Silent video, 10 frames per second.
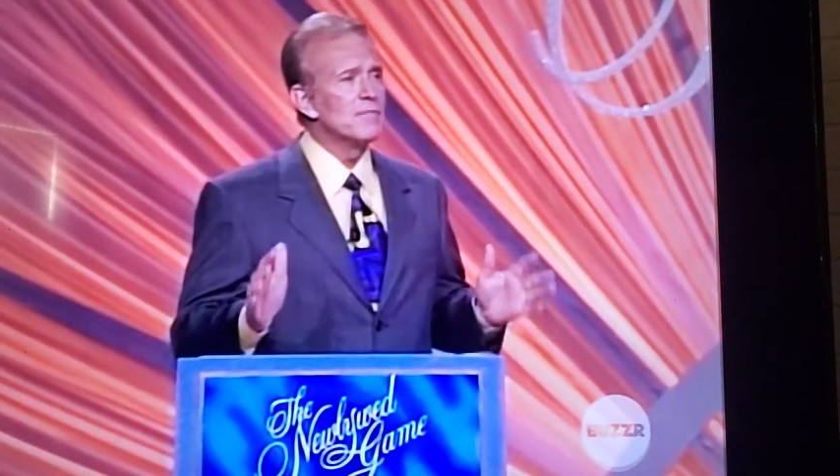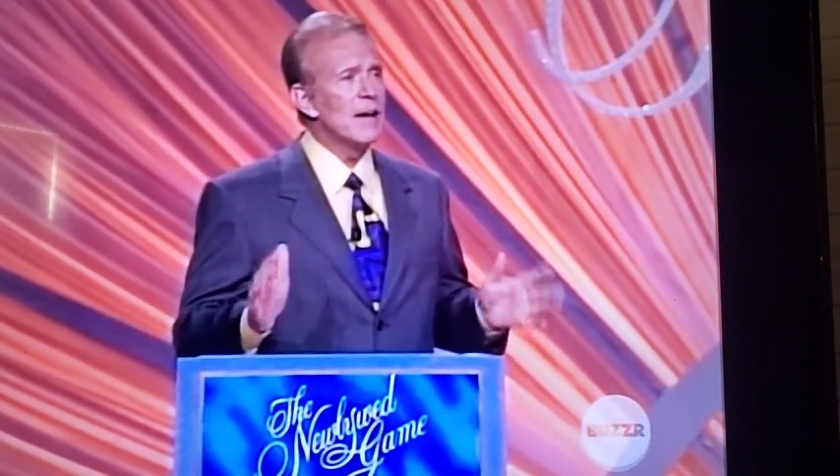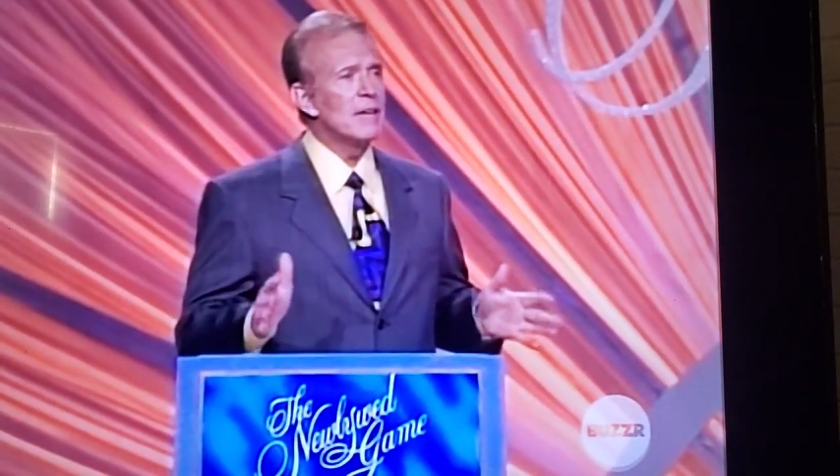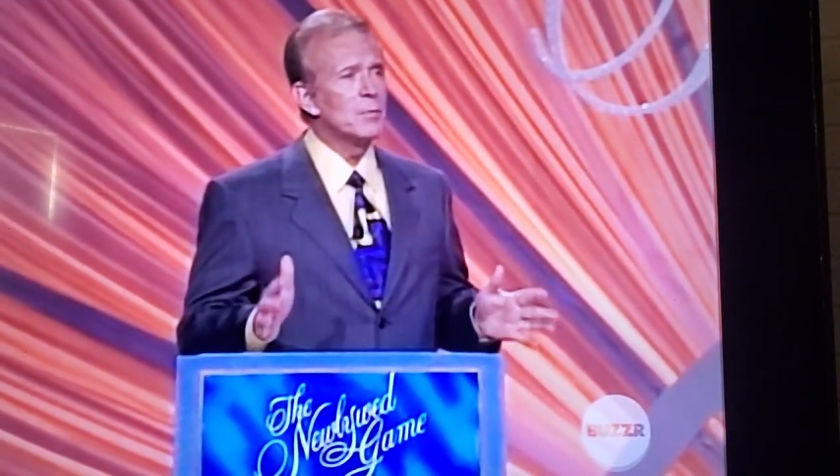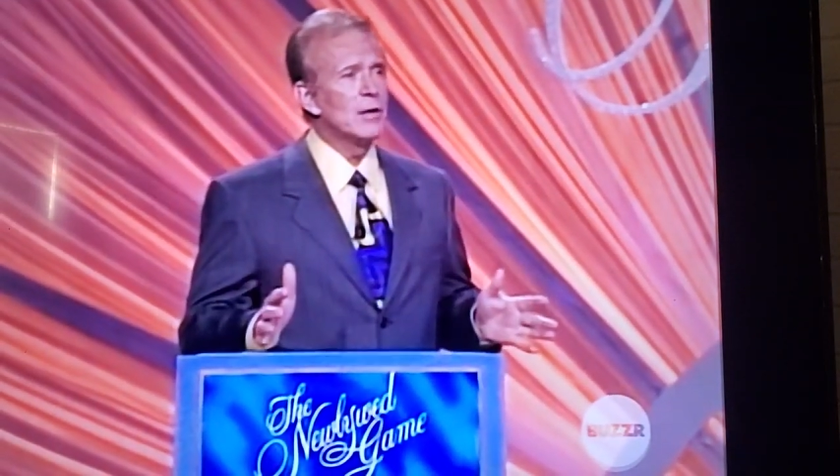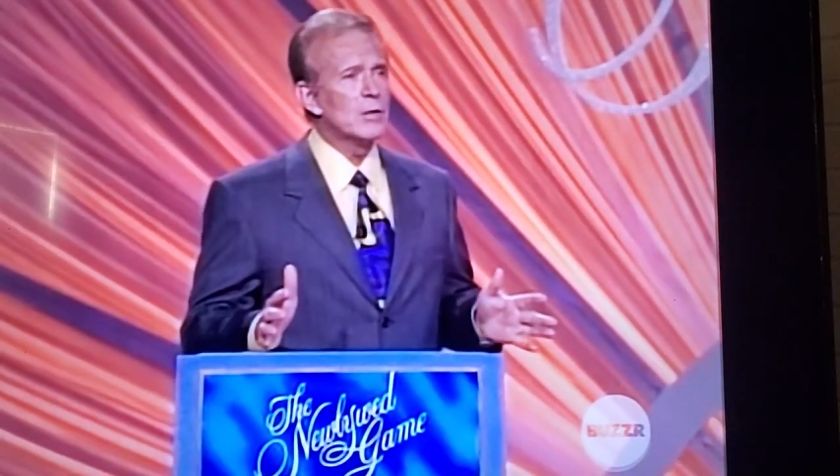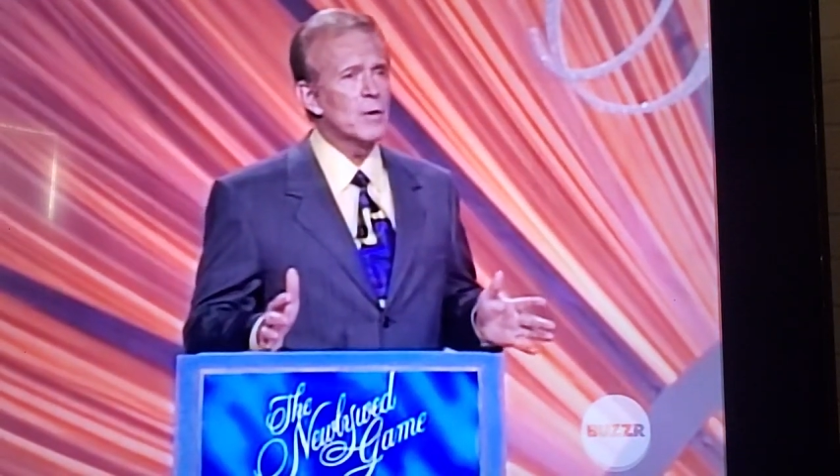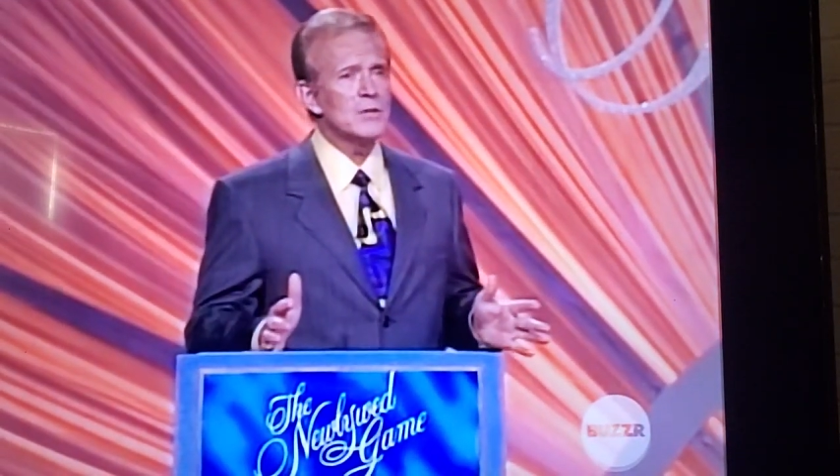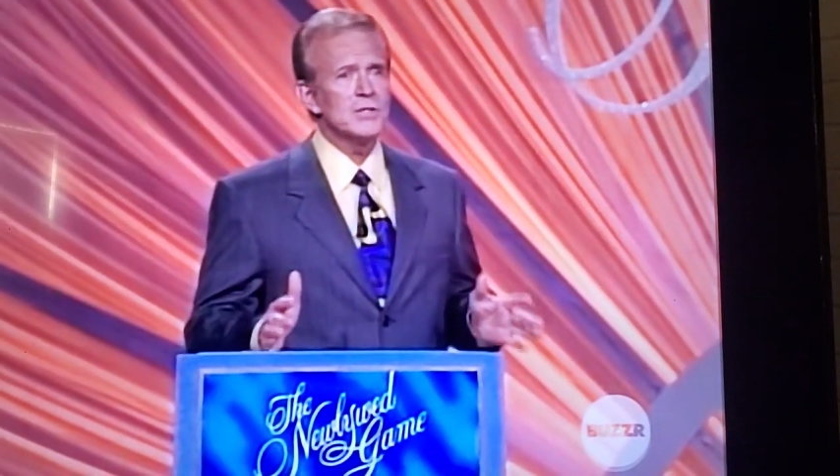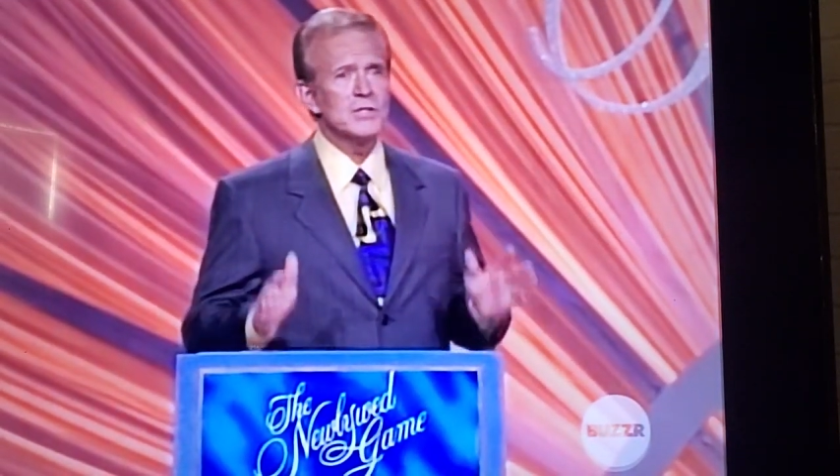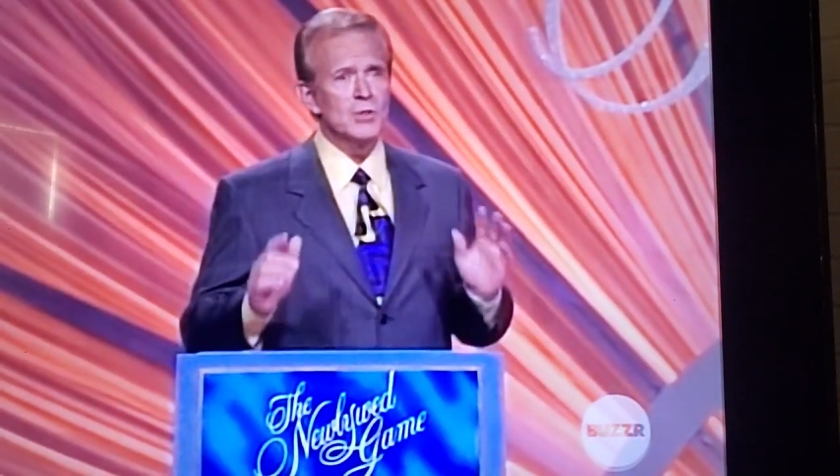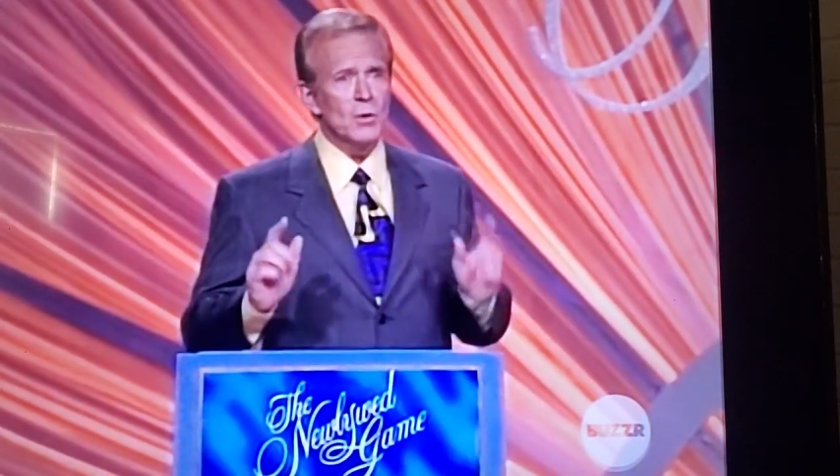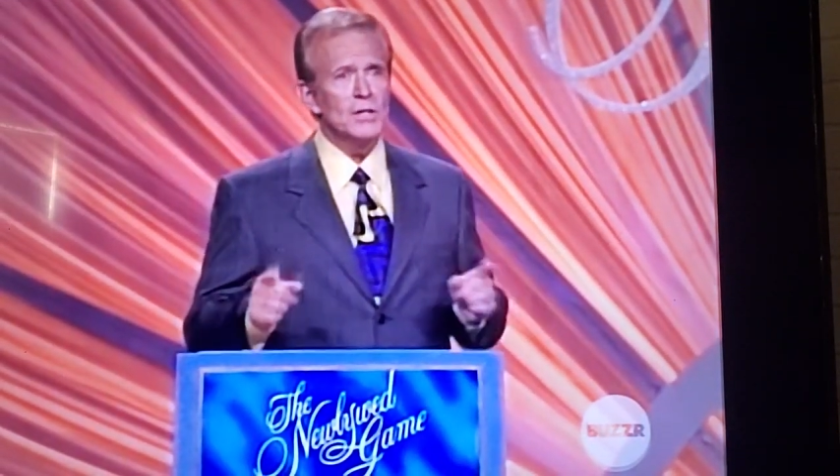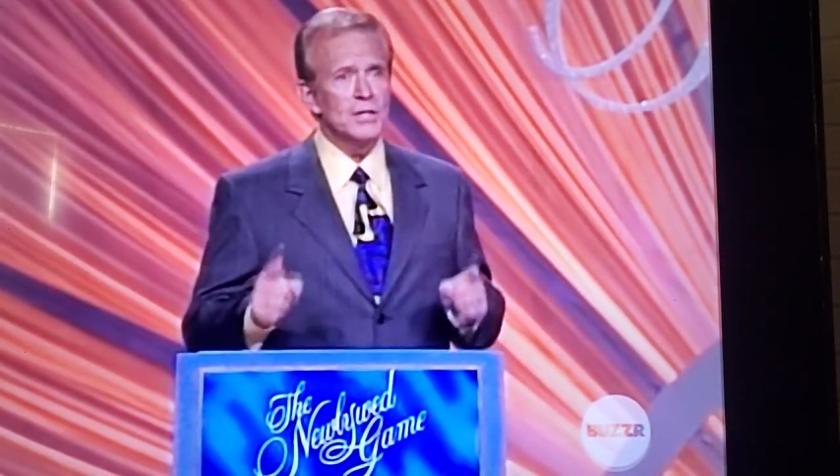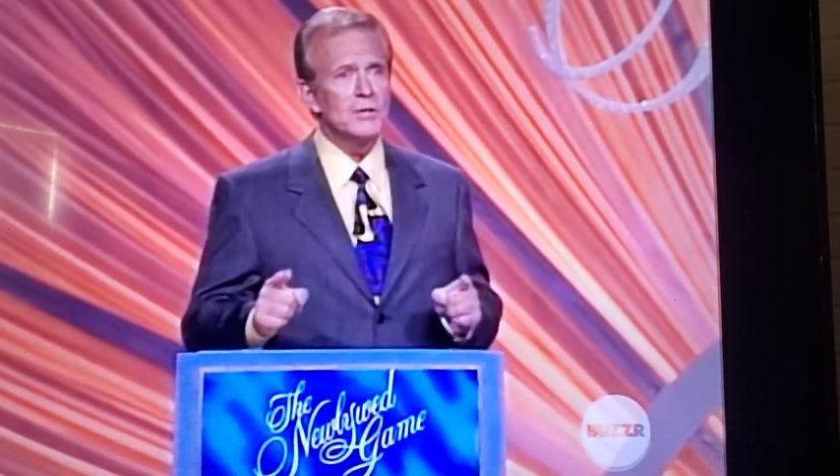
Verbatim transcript: five point questions. In order to